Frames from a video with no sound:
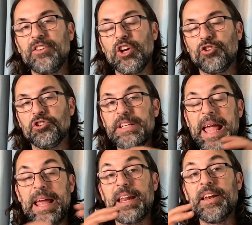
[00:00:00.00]
to
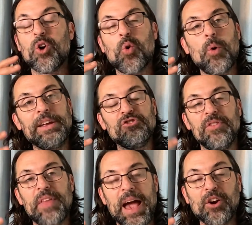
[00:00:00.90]
create an
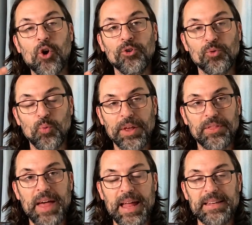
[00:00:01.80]
equation that goes
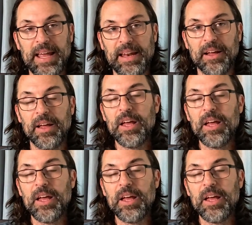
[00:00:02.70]
with that data.